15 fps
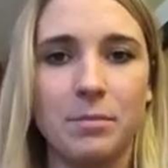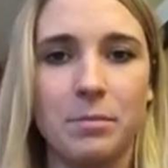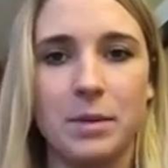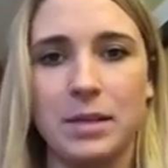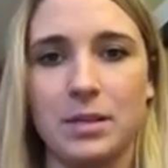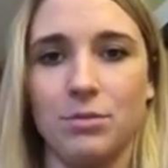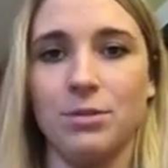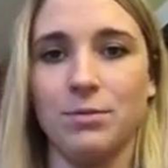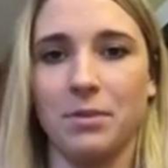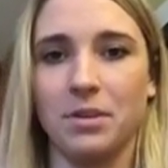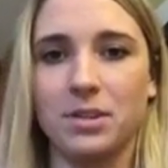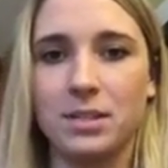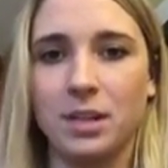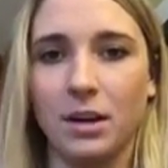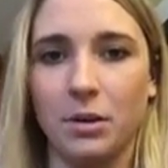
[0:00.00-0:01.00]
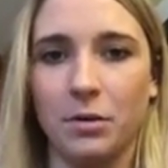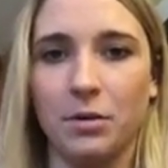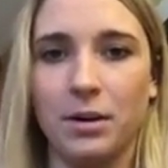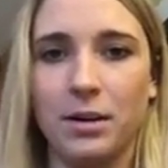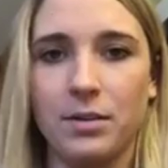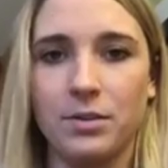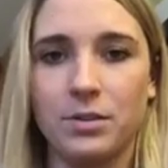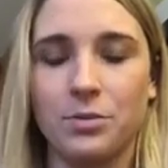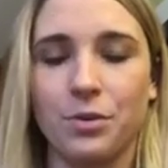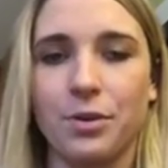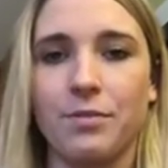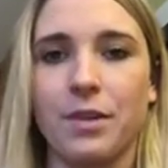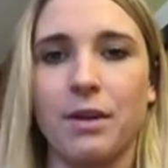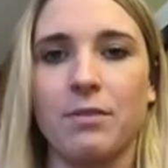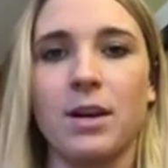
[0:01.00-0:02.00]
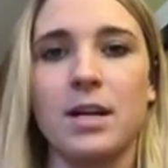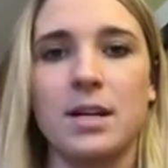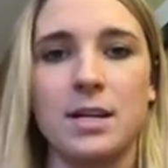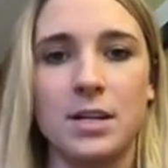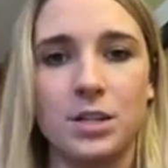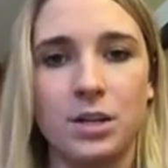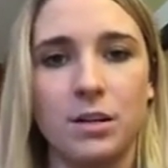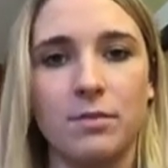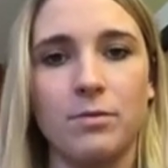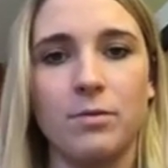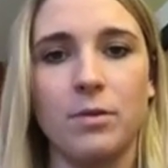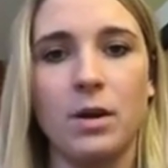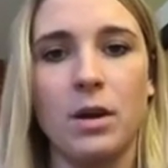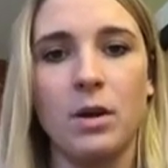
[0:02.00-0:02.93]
be useful. So sort of that recognition of